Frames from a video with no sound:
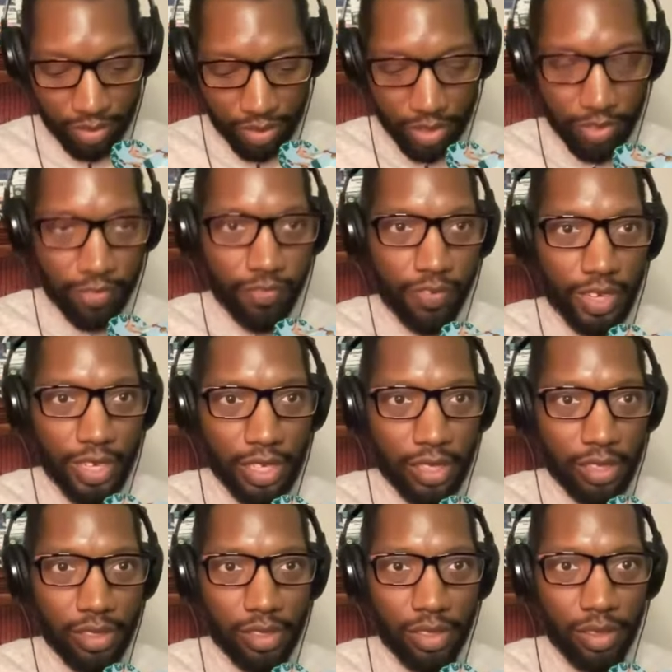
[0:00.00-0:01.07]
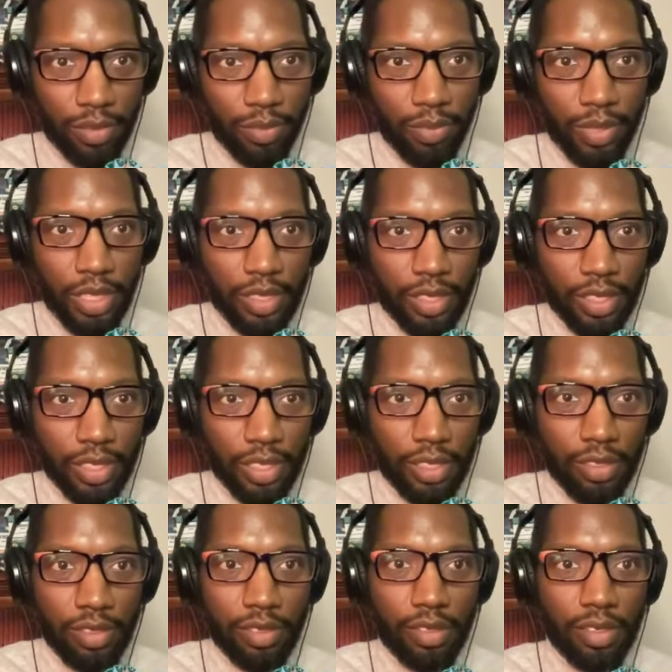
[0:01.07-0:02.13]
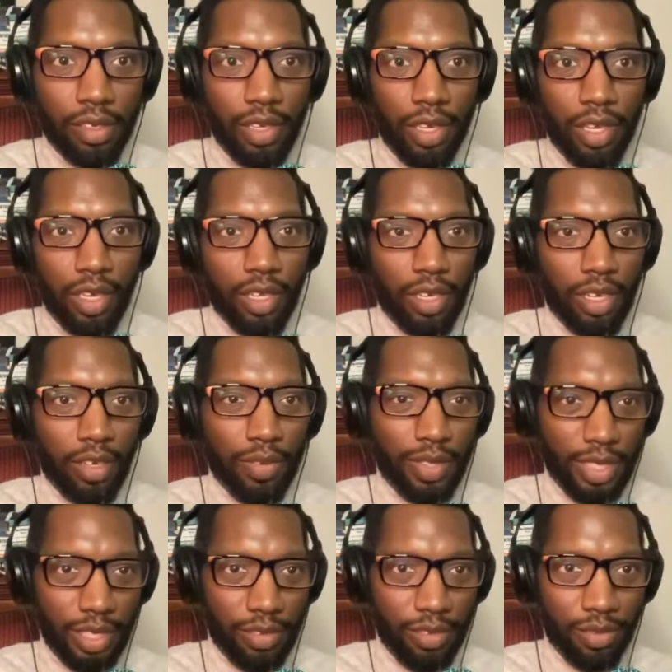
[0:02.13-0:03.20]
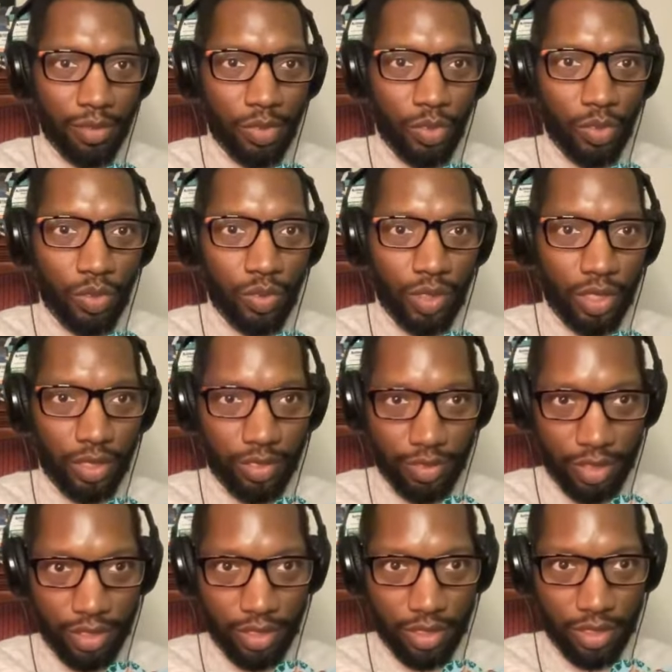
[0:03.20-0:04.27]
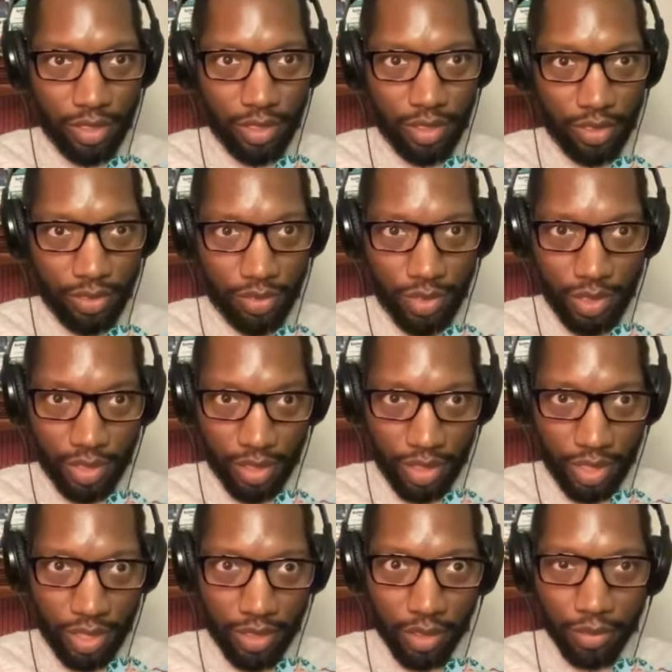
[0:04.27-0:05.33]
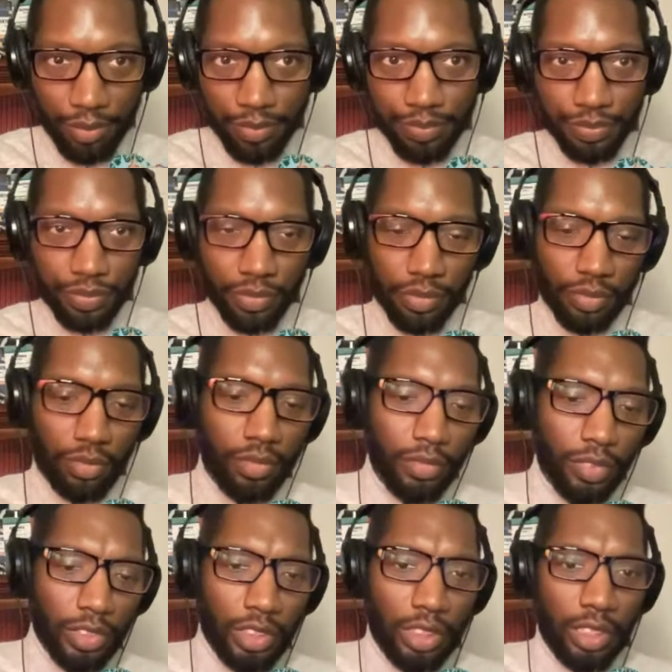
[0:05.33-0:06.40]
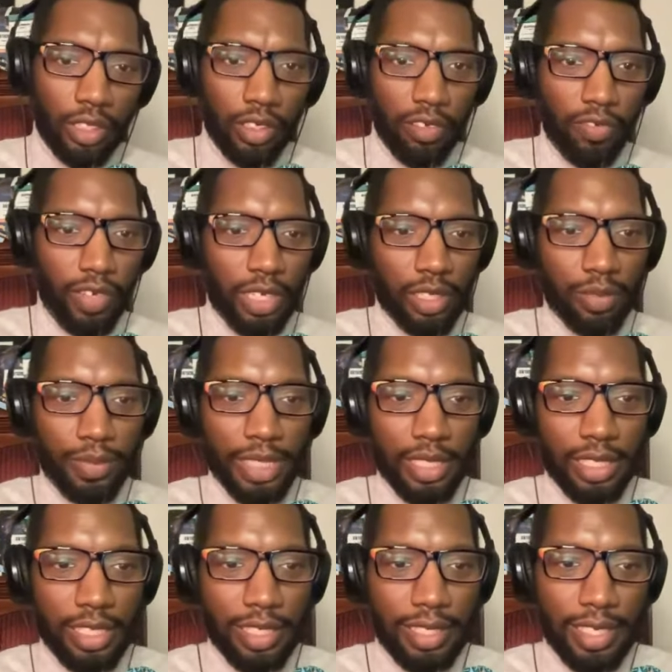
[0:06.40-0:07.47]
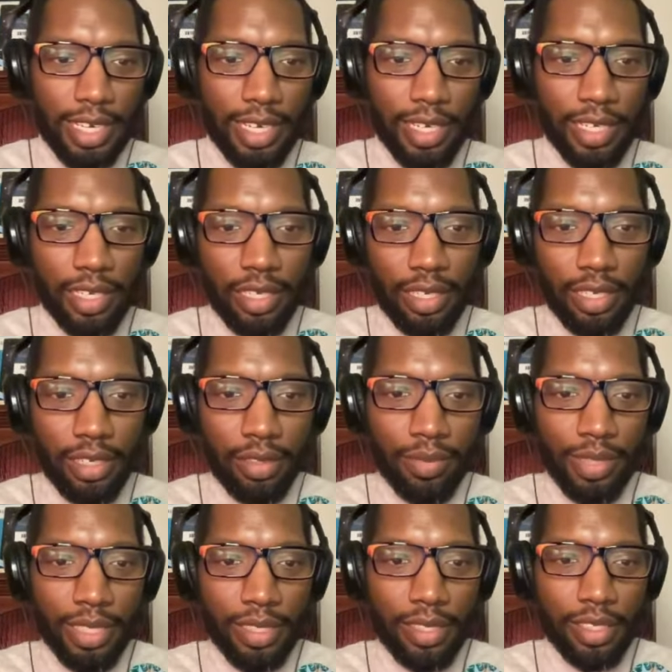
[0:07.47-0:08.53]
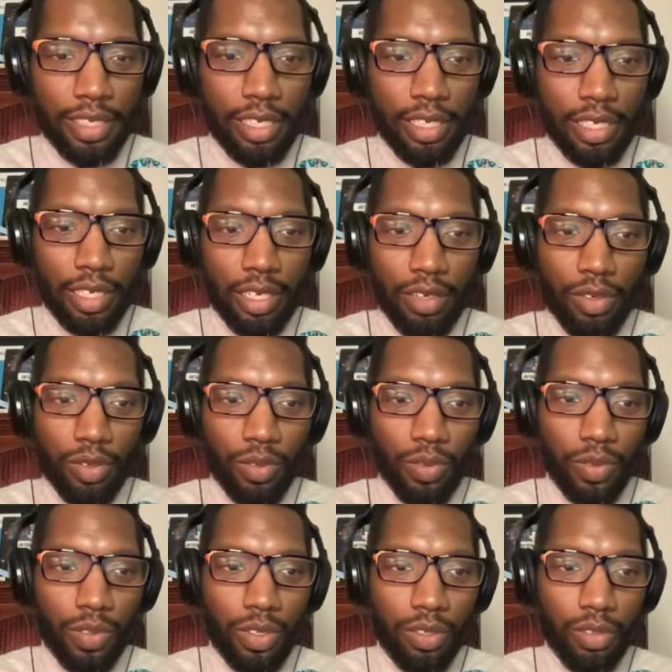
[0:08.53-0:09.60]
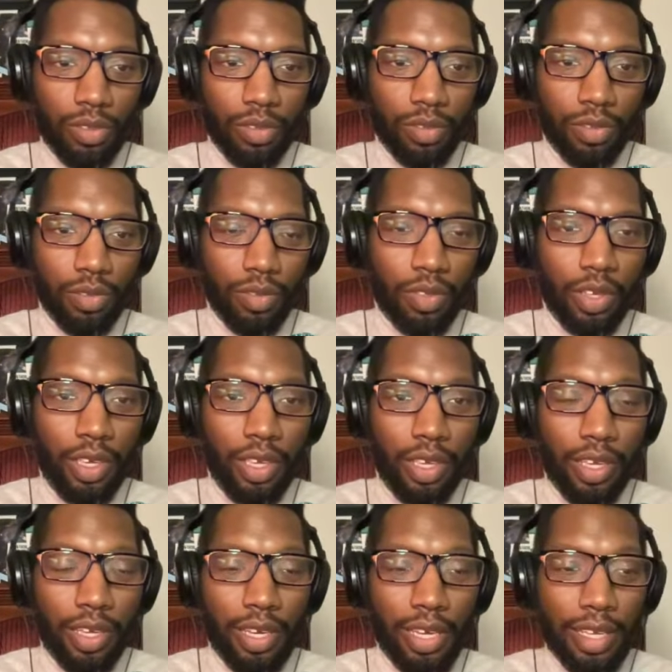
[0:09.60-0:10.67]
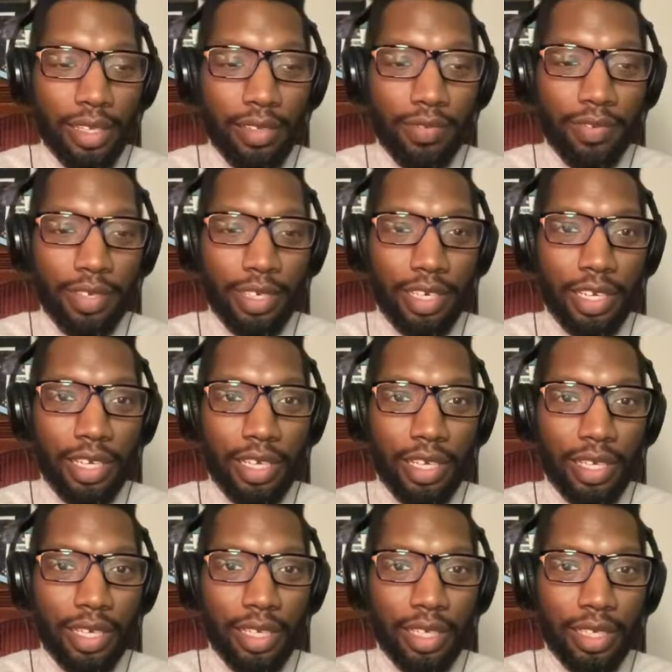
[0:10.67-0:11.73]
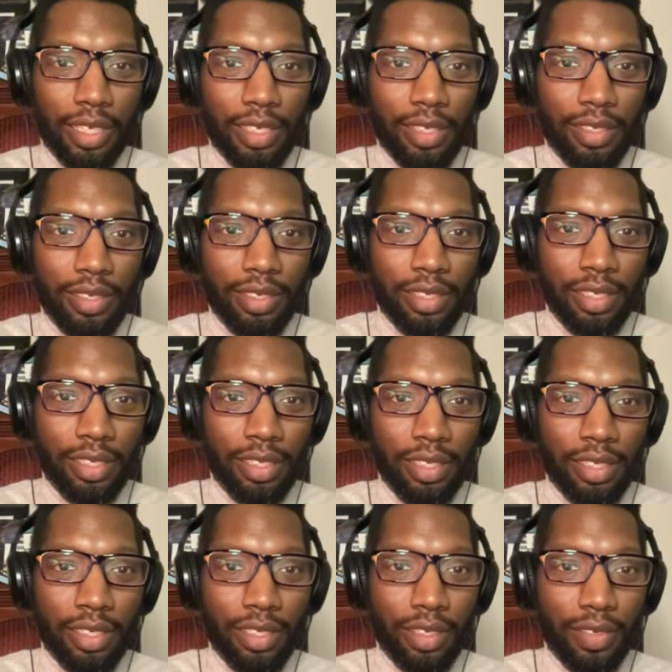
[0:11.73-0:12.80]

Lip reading: Fox Business. They always have some cool, interesting stories there. Foxbusiness.com. Let's see. Oh. As of today, let's see.